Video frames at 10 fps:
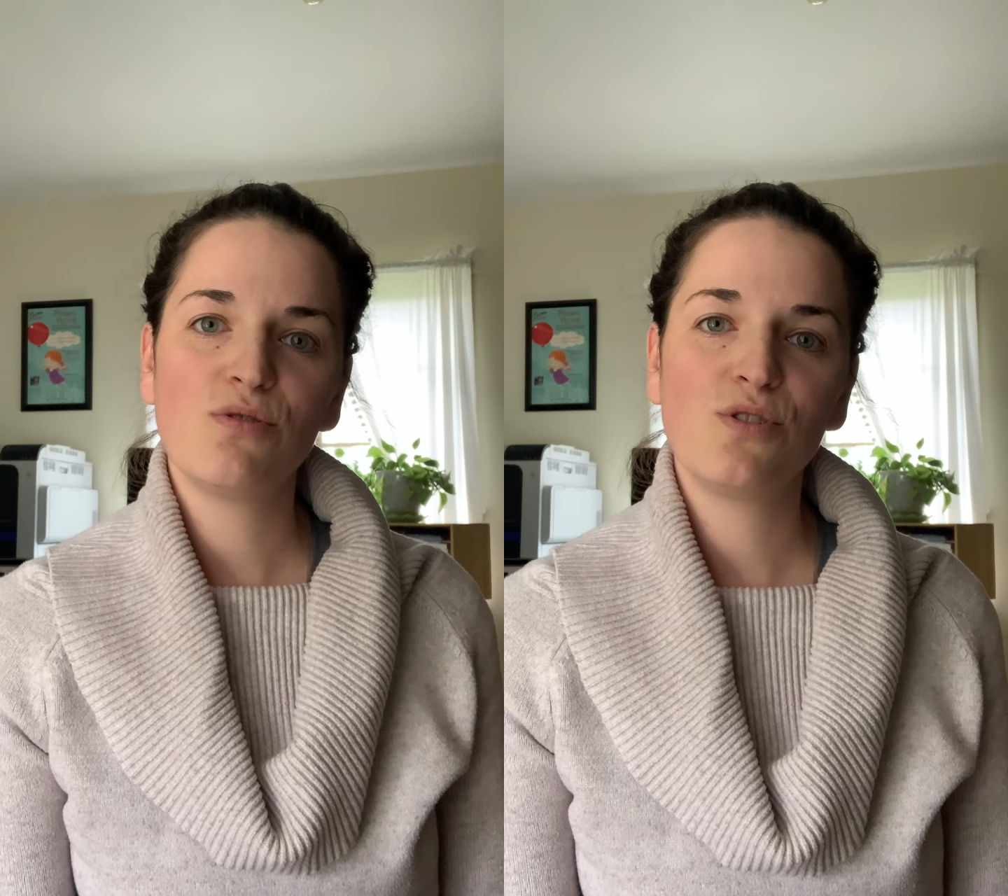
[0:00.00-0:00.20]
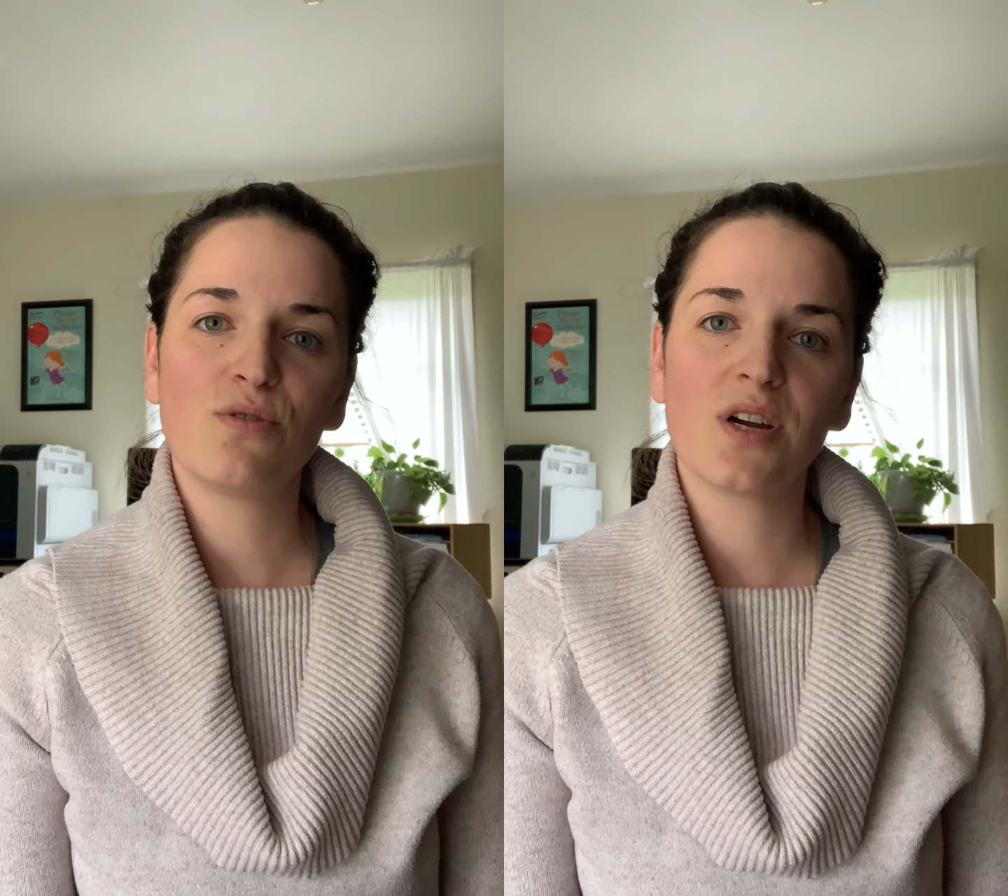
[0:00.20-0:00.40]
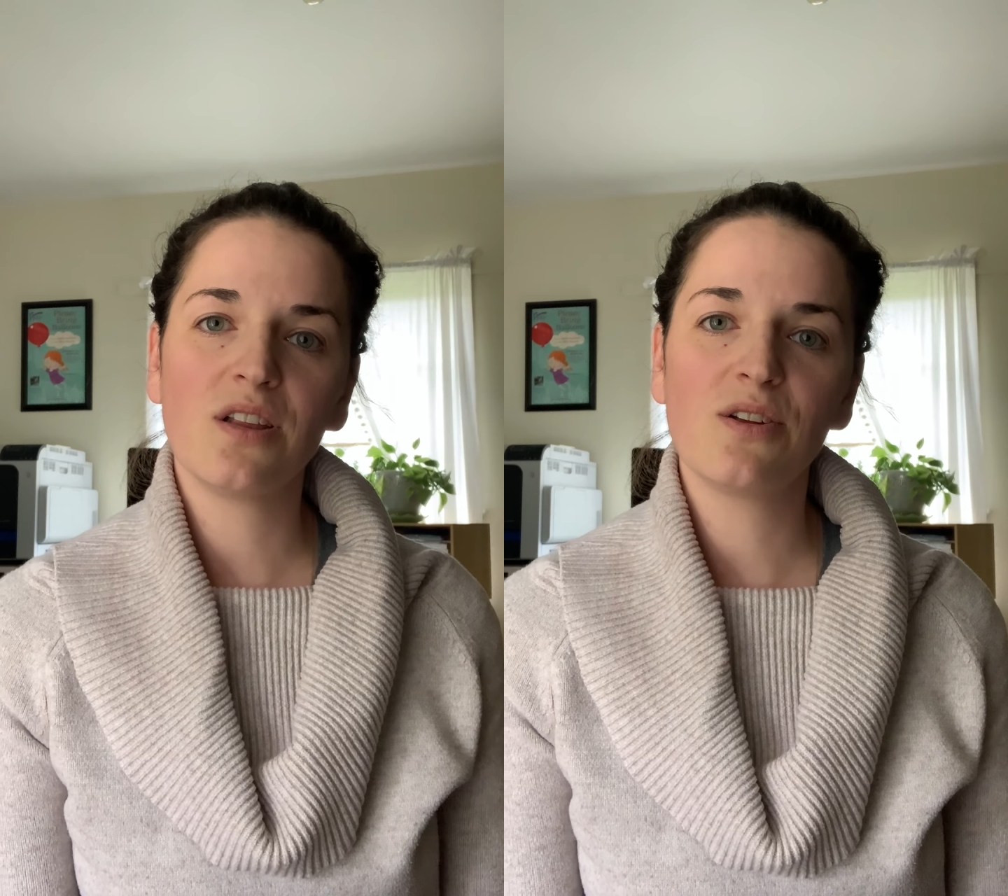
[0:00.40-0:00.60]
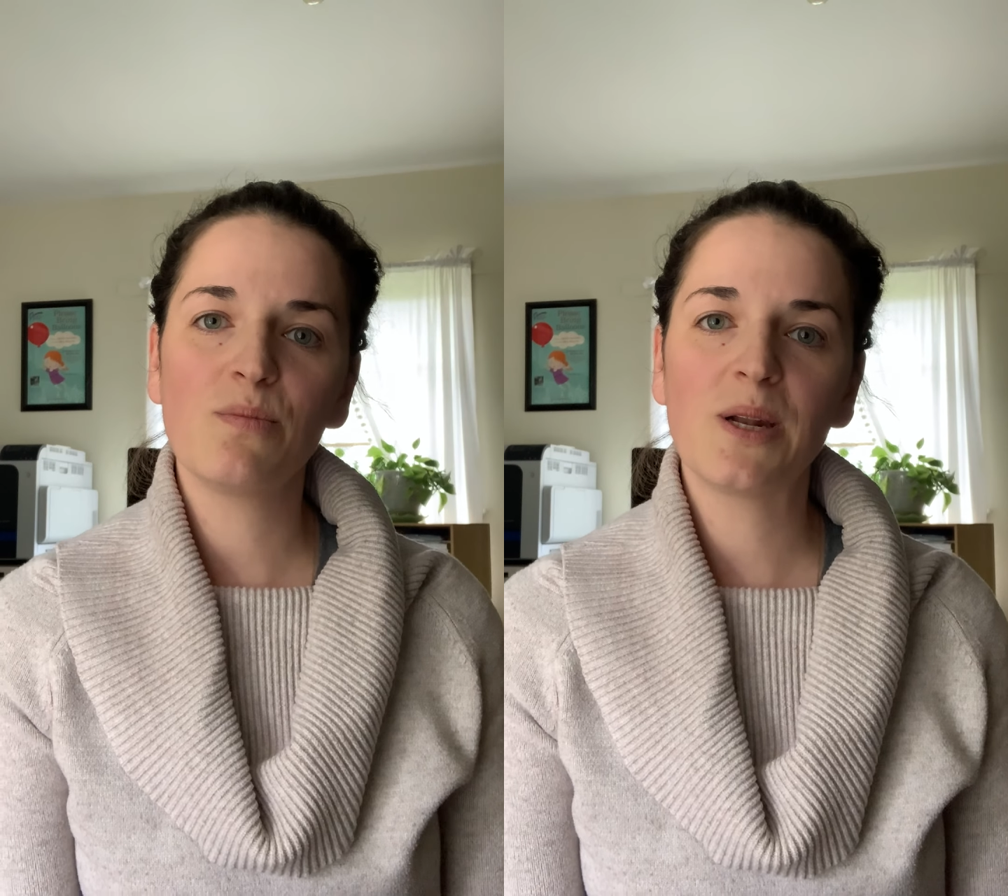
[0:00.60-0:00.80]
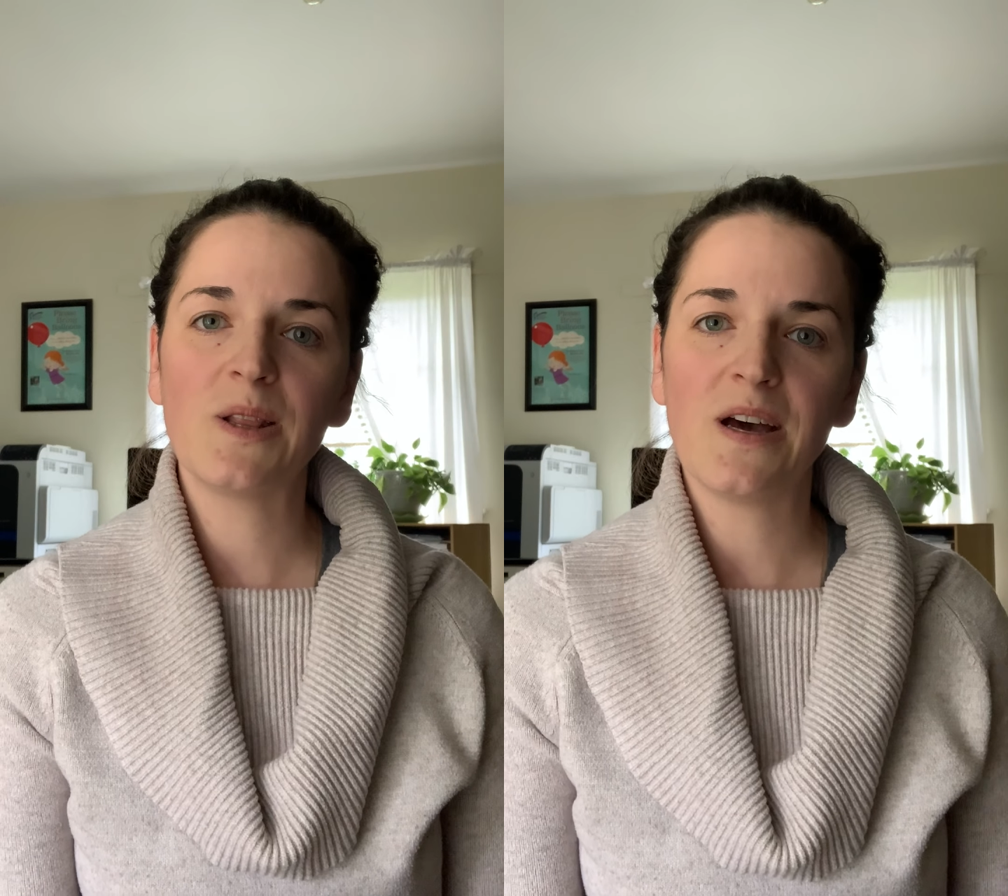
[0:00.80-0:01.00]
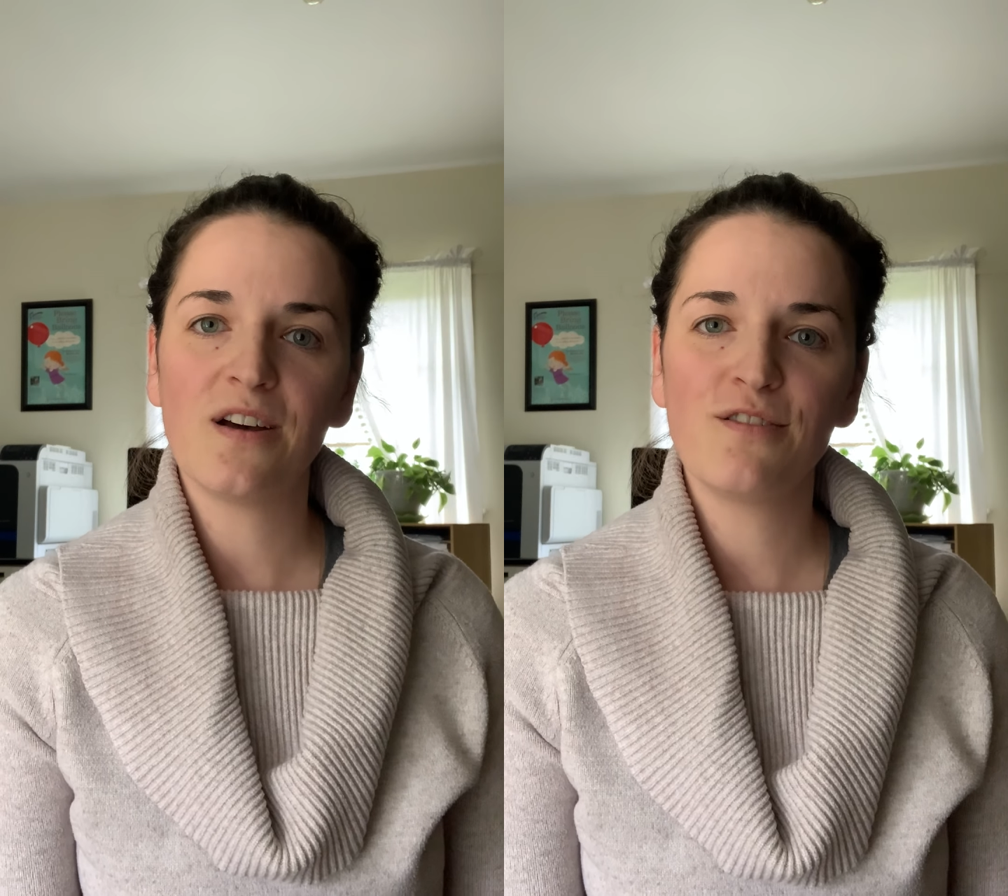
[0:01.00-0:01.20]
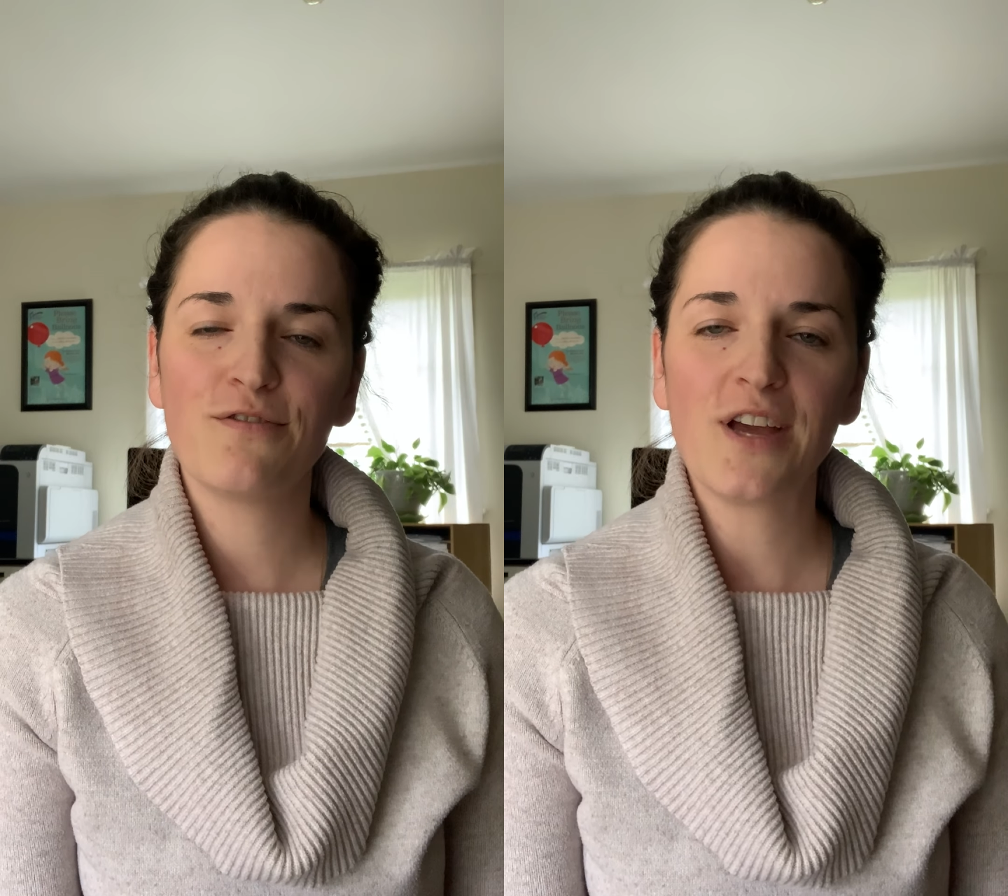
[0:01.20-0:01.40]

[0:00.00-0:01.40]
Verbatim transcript: New York a little bit of love